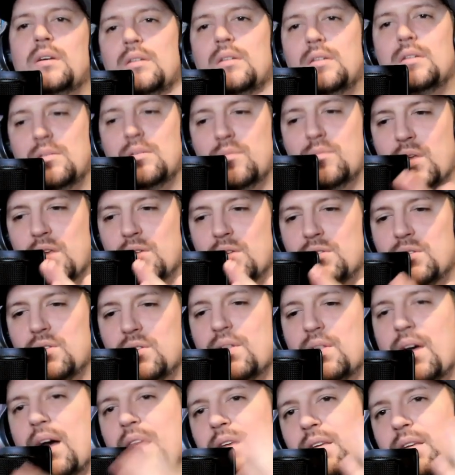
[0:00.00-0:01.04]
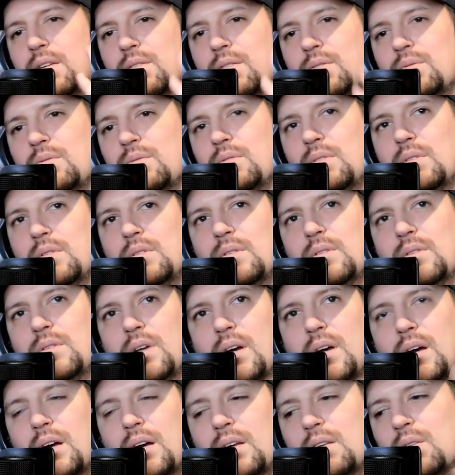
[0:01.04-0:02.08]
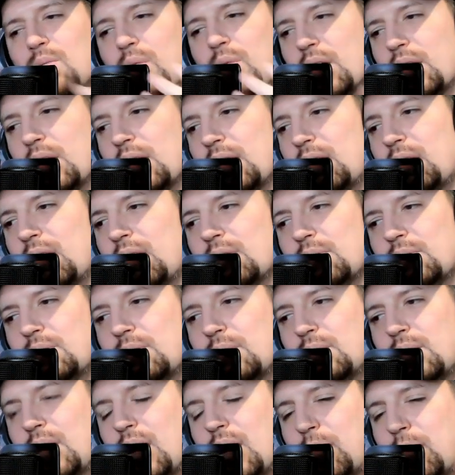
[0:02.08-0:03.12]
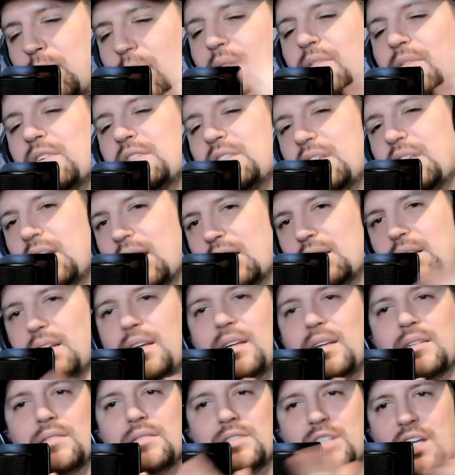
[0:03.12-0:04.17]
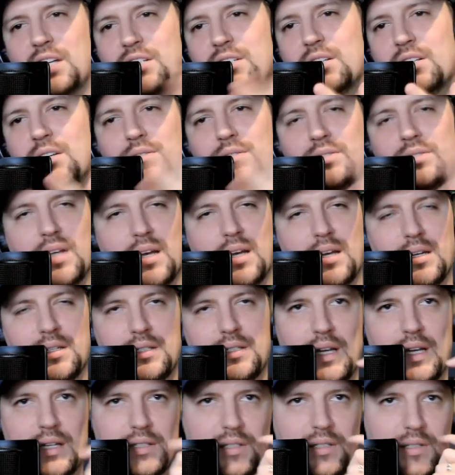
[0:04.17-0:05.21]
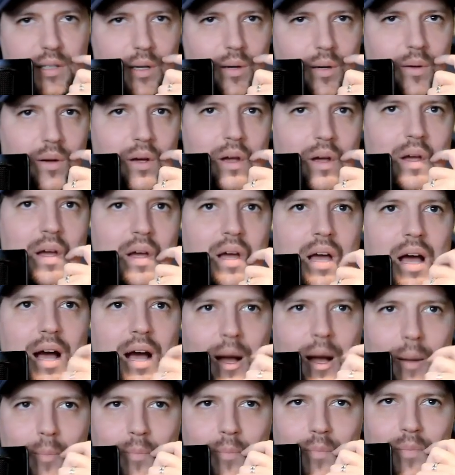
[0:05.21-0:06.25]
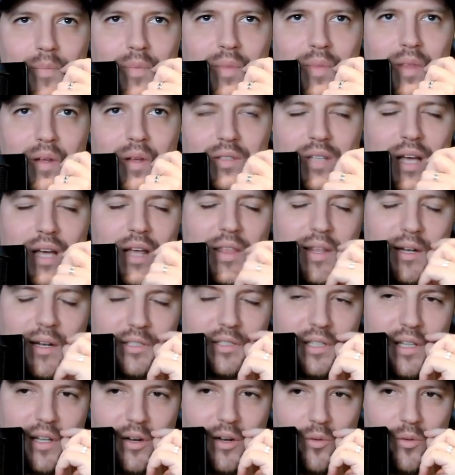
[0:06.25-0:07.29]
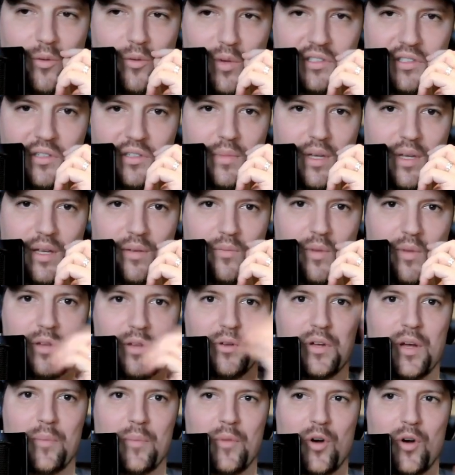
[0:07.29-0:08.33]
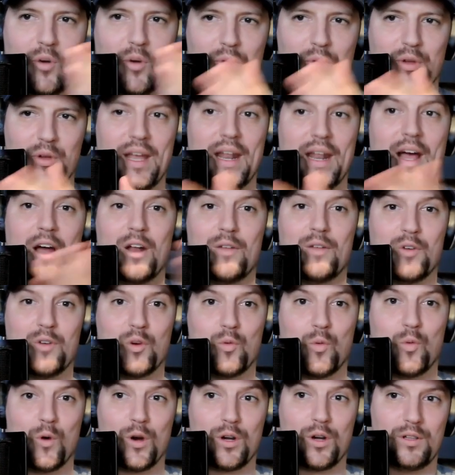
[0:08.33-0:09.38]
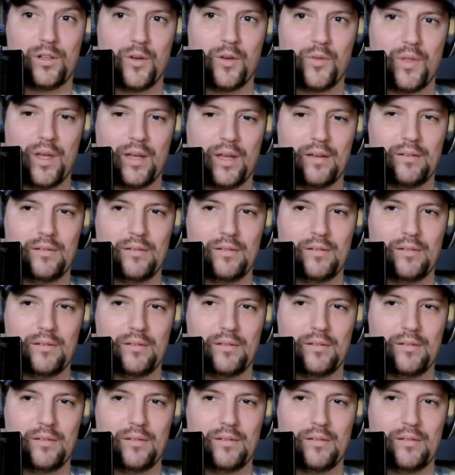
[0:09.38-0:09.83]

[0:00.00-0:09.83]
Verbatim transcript: when you do that, you, uh, you want to like, you know, um, obviously get clean, change clothes, that kind of jazz. So um, yeah. there's, I think there's a lot of wisdom in when you come home, you get out of your work clothing